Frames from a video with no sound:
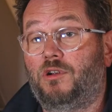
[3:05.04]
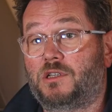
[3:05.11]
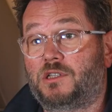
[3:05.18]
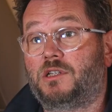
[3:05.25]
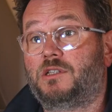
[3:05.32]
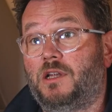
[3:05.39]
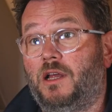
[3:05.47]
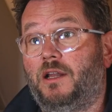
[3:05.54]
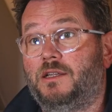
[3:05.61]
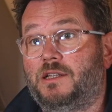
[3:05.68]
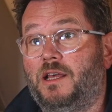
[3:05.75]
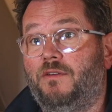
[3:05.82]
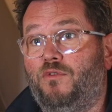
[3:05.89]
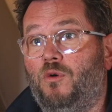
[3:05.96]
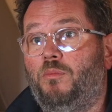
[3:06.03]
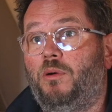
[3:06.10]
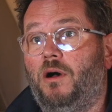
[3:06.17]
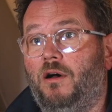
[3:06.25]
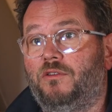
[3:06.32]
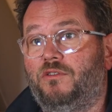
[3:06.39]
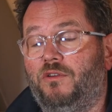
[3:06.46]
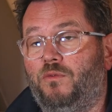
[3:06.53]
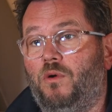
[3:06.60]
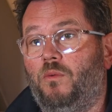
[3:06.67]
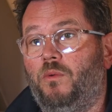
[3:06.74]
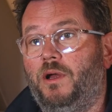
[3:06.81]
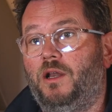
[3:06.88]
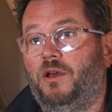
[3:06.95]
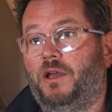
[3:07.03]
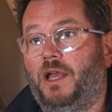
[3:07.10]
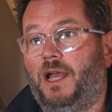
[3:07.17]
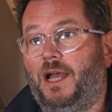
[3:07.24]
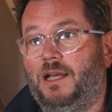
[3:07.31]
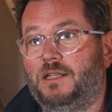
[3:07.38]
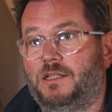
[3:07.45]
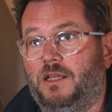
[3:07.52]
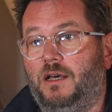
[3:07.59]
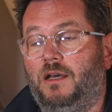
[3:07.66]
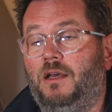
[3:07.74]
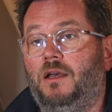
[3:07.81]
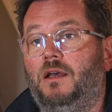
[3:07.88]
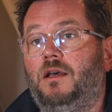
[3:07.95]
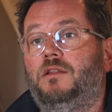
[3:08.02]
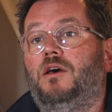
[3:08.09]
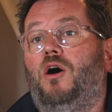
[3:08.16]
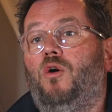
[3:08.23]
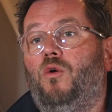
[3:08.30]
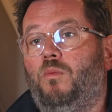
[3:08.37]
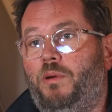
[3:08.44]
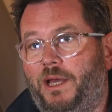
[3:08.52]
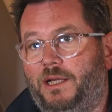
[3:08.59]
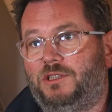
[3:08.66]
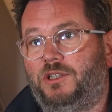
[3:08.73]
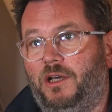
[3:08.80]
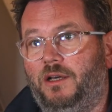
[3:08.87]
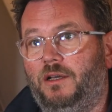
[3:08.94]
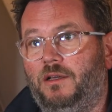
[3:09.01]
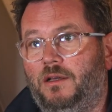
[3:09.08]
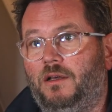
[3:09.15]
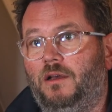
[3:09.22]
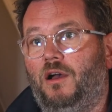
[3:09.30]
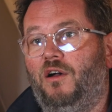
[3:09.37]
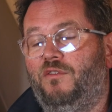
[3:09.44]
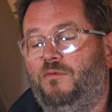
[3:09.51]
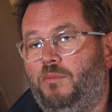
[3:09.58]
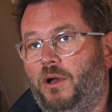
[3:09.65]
Crustastun is therefore part of what we're looking at as the, the whole picture of